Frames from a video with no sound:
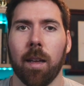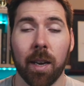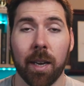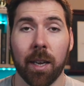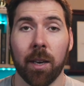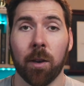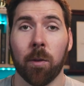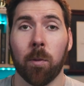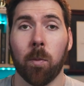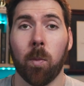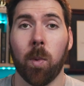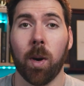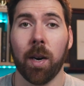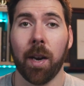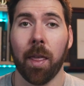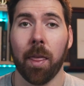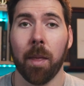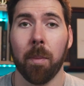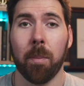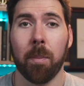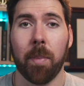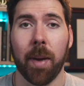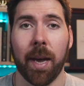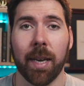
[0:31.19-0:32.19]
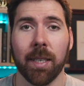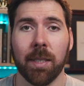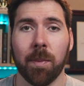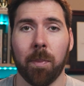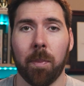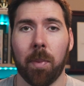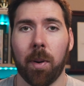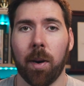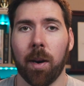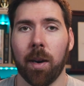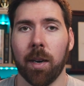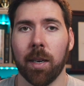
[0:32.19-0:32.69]
You know, one of the
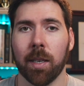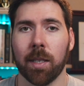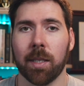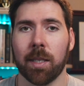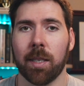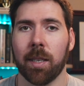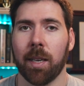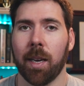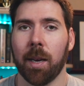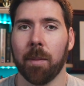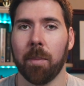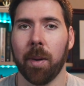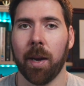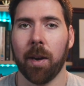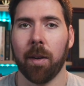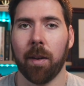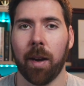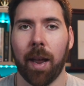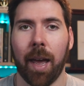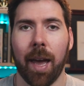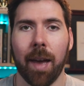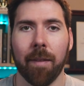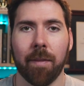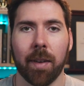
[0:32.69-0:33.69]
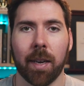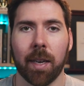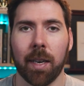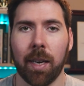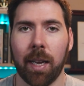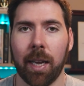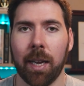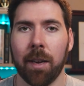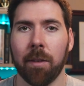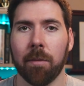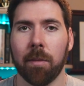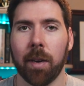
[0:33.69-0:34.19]
best parts about having
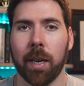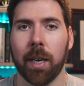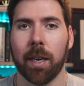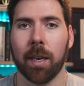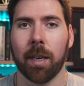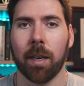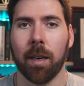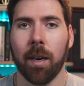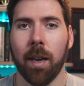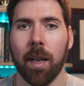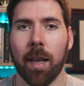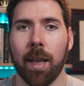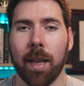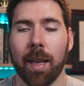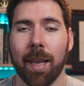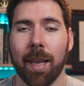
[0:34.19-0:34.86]
an e-reader